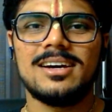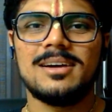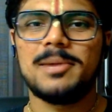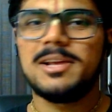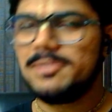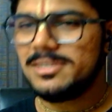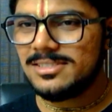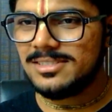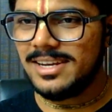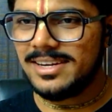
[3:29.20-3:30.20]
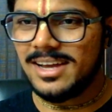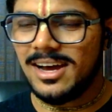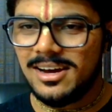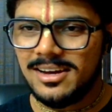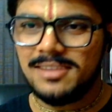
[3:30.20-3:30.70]
Benefits that
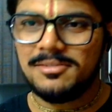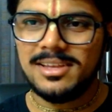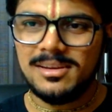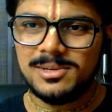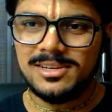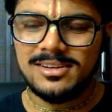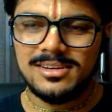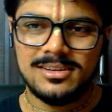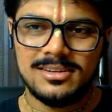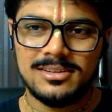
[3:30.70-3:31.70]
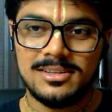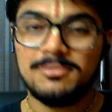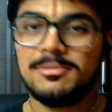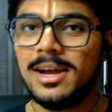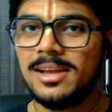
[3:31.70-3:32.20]
are available
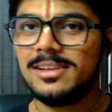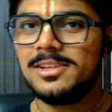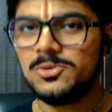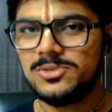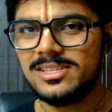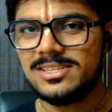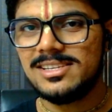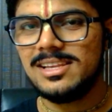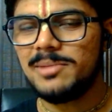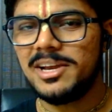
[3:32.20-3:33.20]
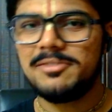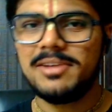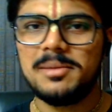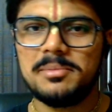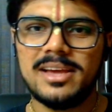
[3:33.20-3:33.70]
while using the Cilium
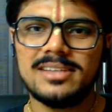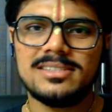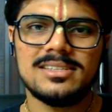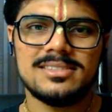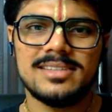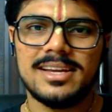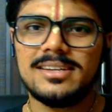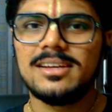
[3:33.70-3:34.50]
gateway APIs is that,